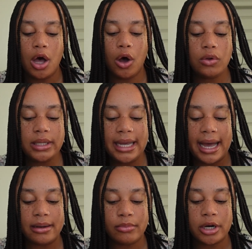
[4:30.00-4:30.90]
only
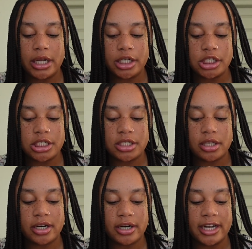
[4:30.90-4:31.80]
add more energy to the
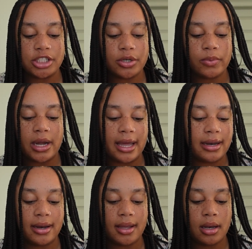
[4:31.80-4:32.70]
direction we're
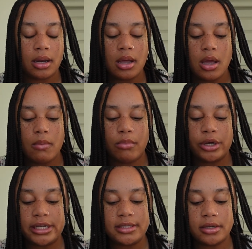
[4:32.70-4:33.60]
headed in, more
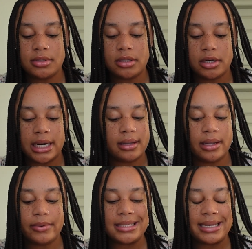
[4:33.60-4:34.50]
detail to the ground
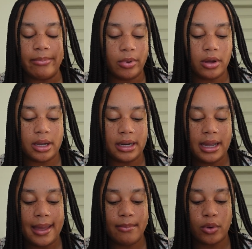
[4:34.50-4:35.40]
that we step on,
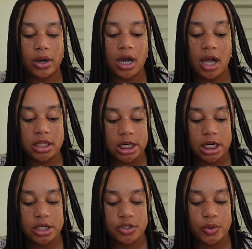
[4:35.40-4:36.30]
and more
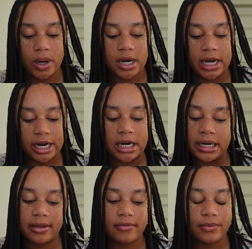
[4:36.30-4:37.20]
color to our
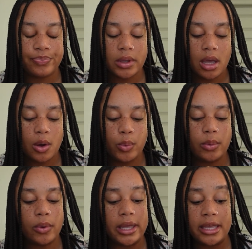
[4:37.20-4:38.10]
narrative. We
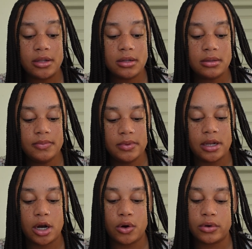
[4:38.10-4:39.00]
will heal and
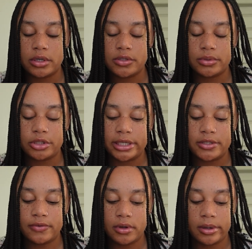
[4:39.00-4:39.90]
our auras will
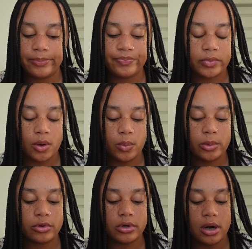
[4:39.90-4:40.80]
transform. We
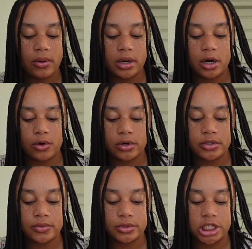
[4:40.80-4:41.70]
will grow and our
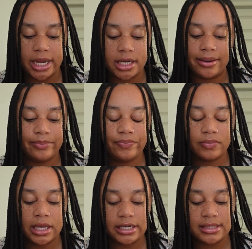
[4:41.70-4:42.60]
auras will change.
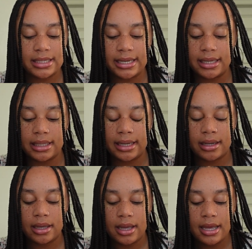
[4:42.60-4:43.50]
Here's to
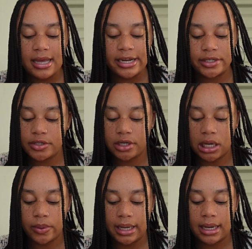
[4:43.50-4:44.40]
healing, here's to
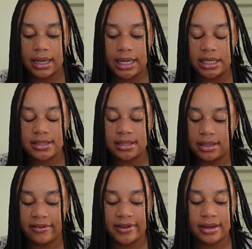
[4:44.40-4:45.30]
growing, here's to
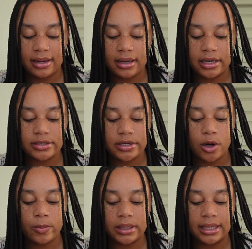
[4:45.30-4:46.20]
loving, and here's to
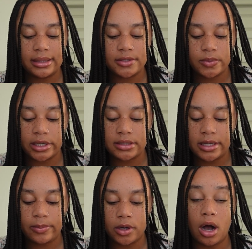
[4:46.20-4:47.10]
hoping that these words
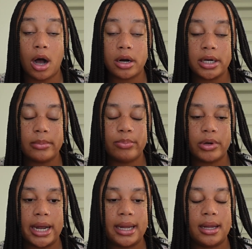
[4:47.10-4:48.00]
keep your aura
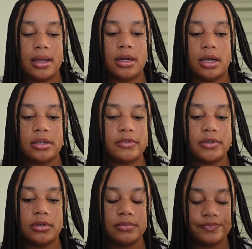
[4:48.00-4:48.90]
bright and
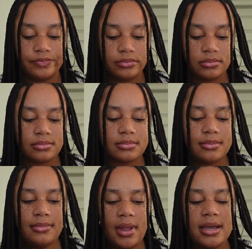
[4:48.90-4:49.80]
colorful.
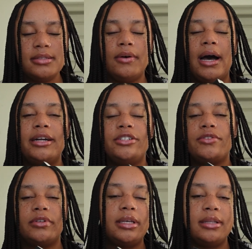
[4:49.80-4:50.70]
And so I just
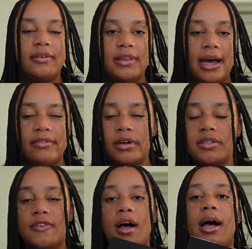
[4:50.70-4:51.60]
really love that. First
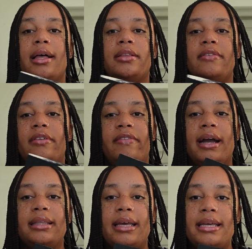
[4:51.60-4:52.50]
of all, I love the
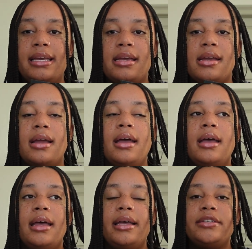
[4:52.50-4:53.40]
fact that he
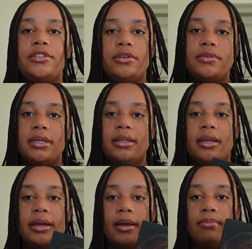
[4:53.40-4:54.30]
is using the
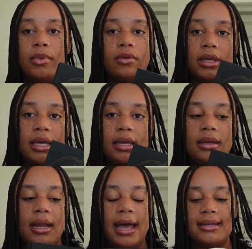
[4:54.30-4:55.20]

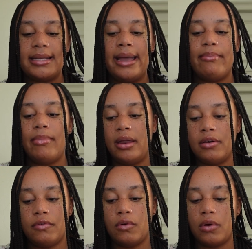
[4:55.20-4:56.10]
chameleon as a
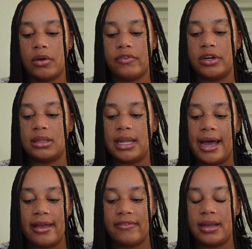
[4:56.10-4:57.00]
metaphor for
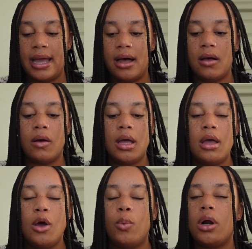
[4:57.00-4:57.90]
life and how
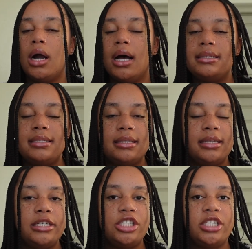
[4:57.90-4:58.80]
we're
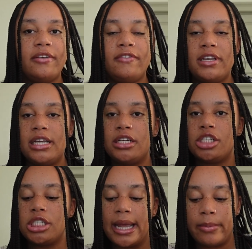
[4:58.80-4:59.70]
constantly shifting,
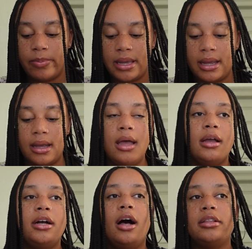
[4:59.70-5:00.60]
shaping,
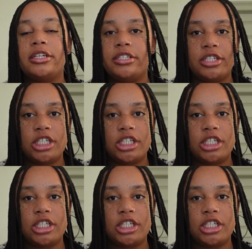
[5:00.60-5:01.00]
colors are